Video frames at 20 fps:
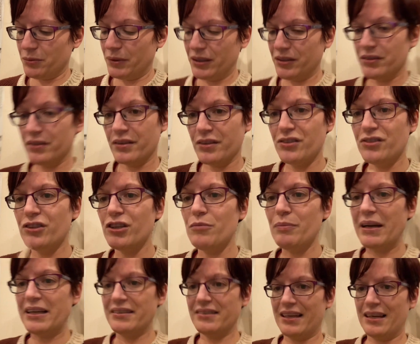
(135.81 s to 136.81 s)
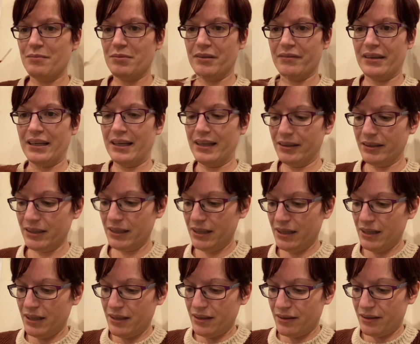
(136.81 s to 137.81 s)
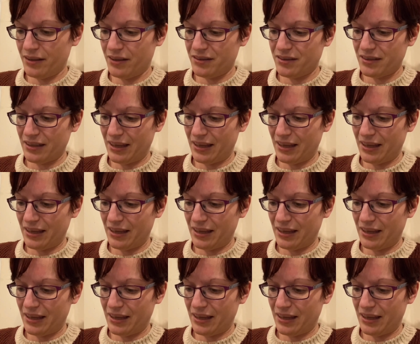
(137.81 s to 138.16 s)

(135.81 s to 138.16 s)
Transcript: So there's two main types of card. There's